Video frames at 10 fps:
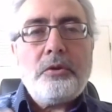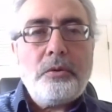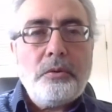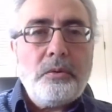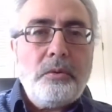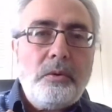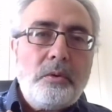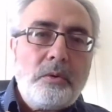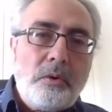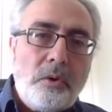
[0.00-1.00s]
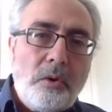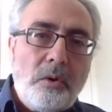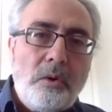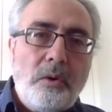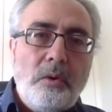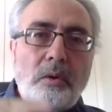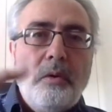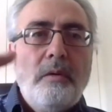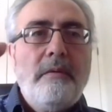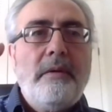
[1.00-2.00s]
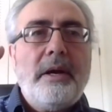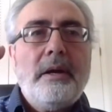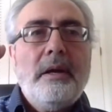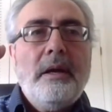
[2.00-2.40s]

to go over